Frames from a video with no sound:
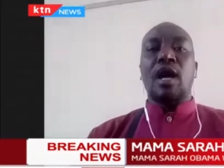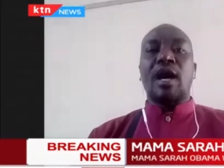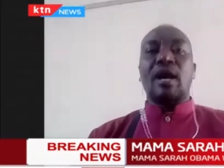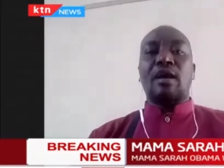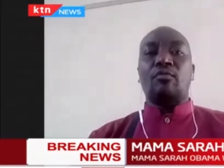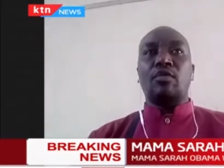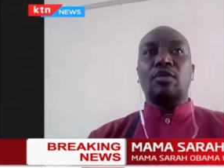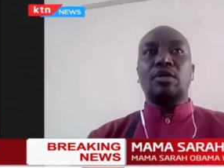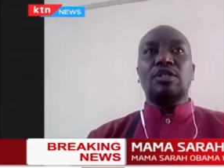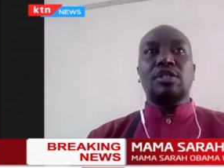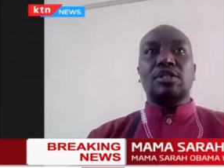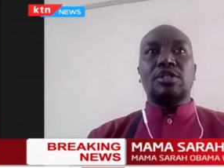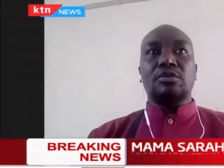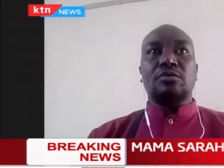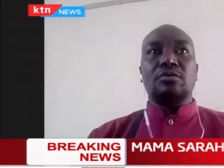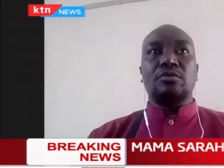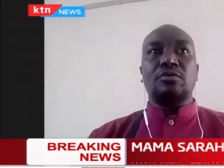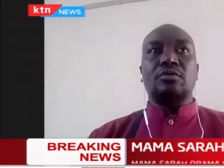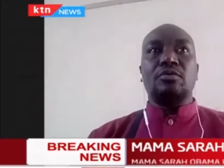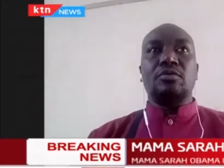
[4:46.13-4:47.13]
I want
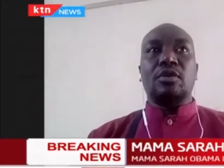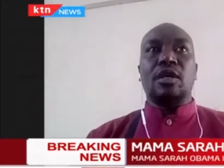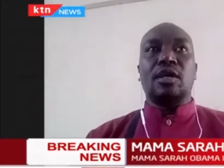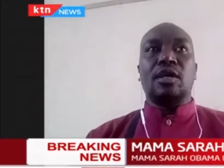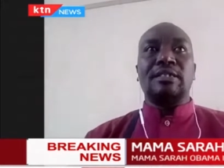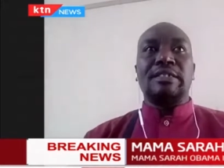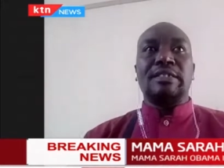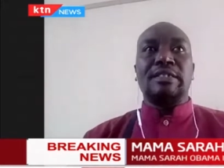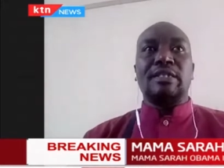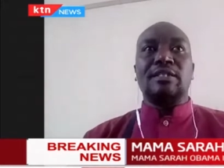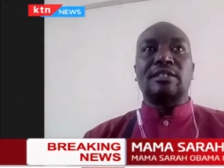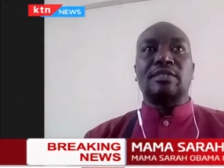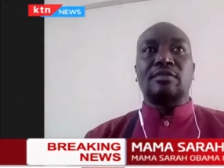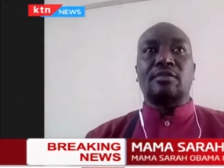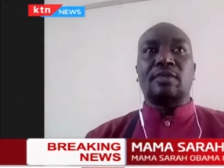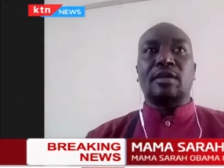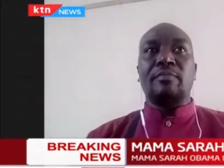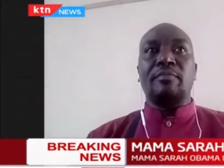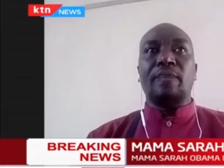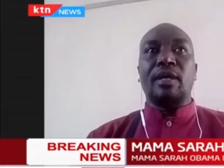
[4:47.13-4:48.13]
to say
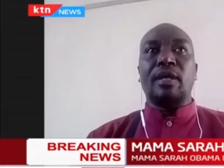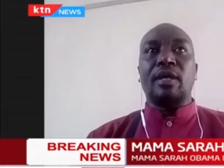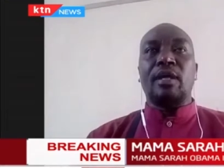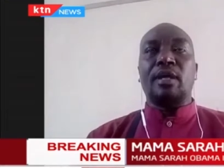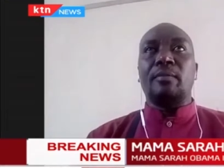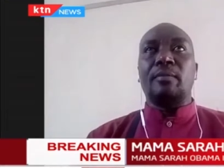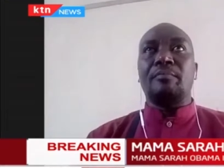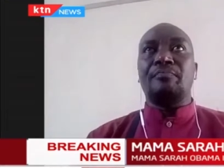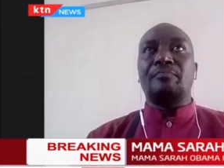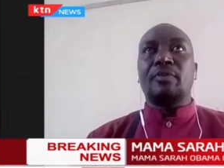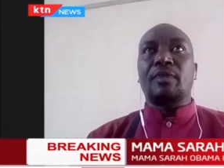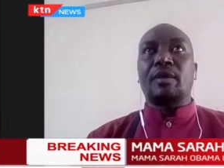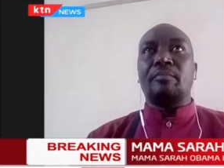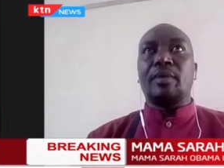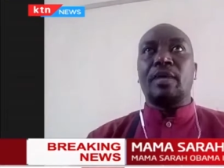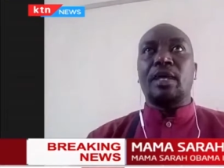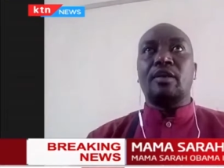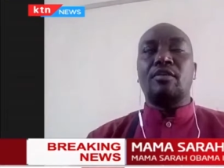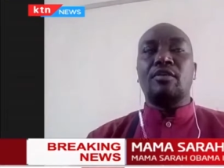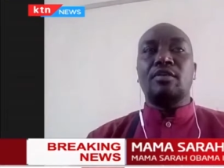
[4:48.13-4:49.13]
sorry, may,
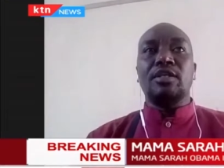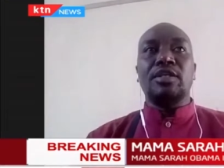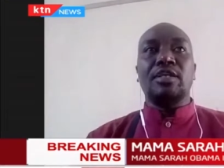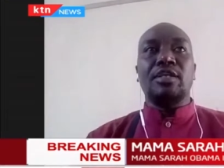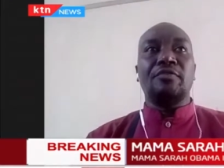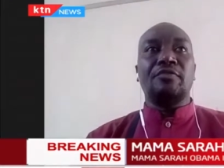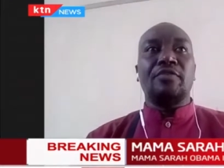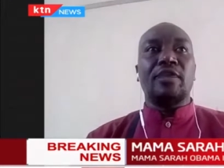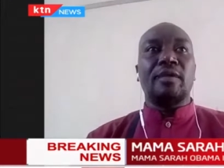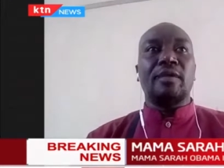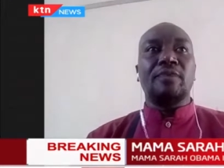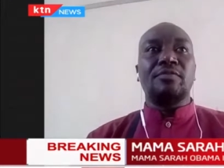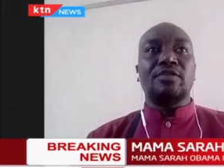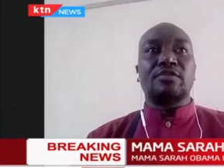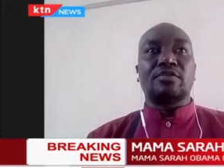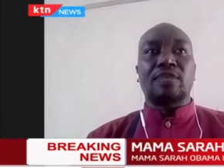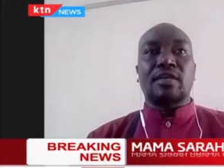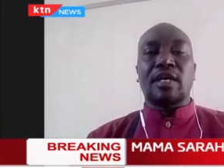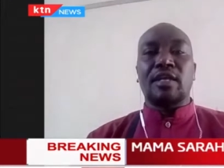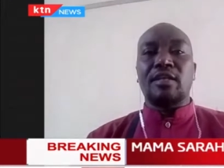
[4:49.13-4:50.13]
may God give them
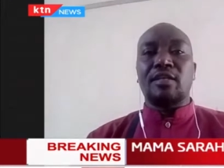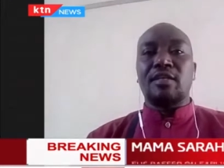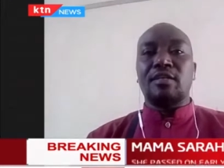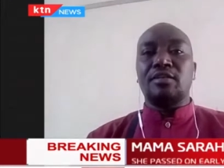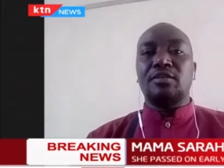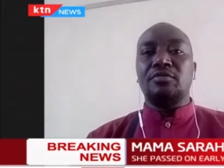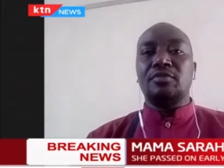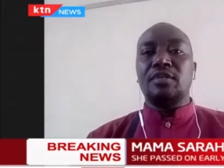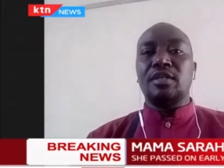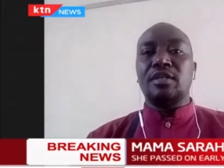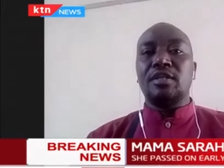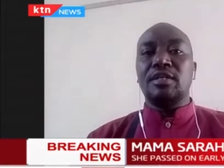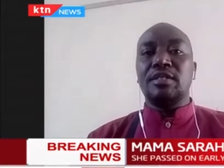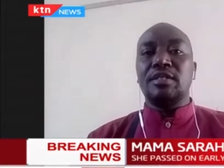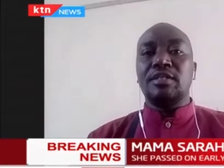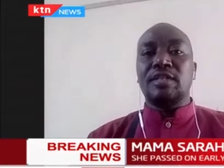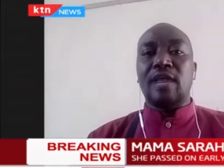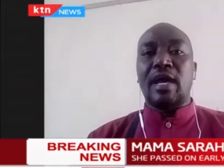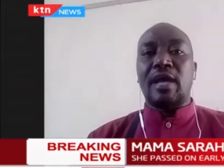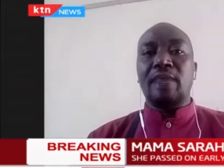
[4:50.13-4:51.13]
strength during
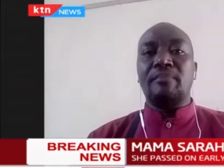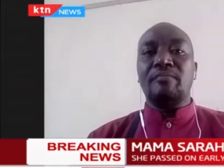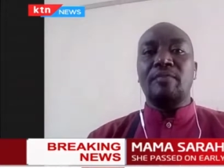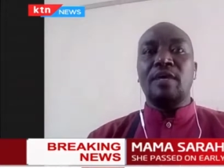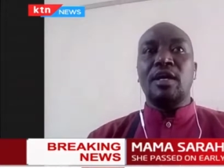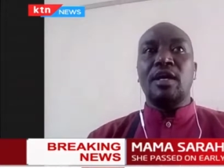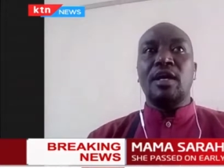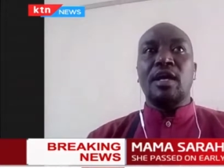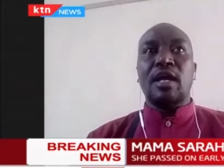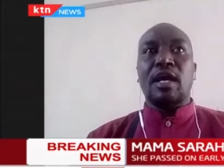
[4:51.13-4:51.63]
this time.